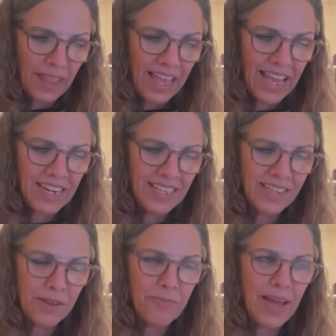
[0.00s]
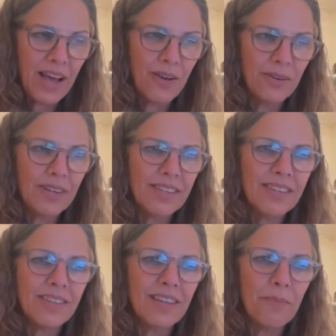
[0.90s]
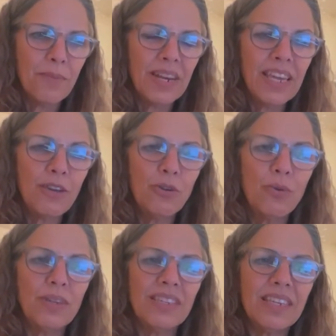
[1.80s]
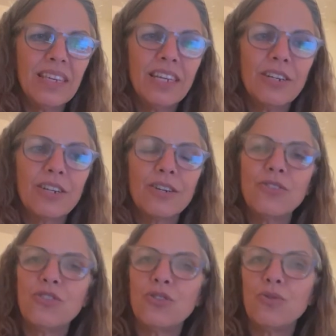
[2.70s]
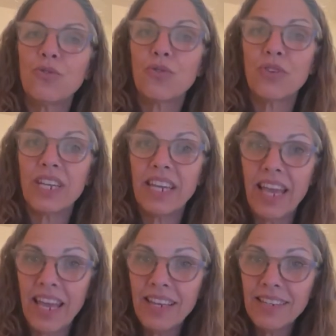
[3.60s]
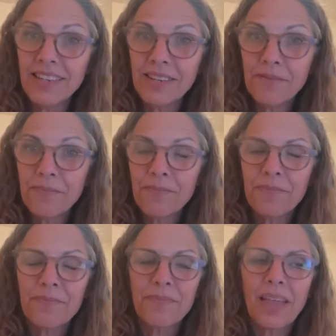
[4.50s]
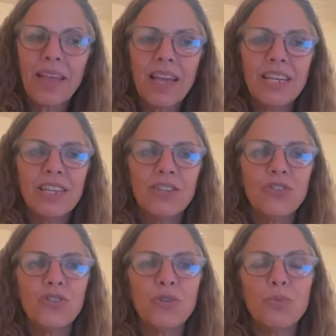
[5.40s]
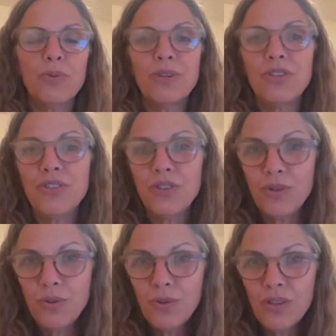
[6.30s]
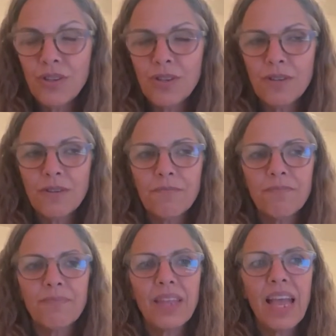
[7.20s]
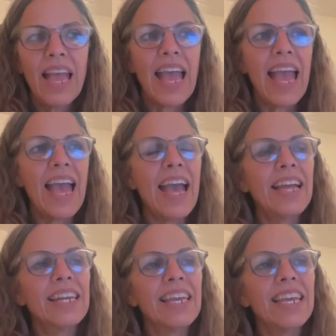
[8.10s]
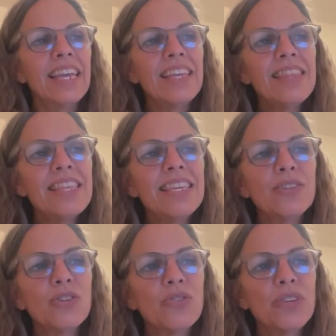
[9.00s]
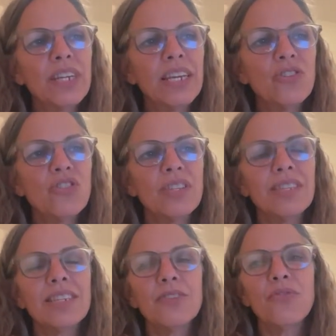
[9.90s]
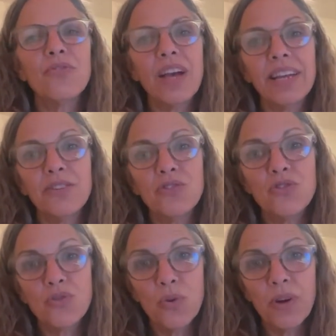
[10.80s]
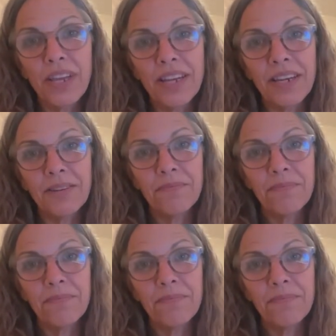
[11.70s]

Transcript: And it's about somebody who is here to create, to produce, and in his creations to find joy in it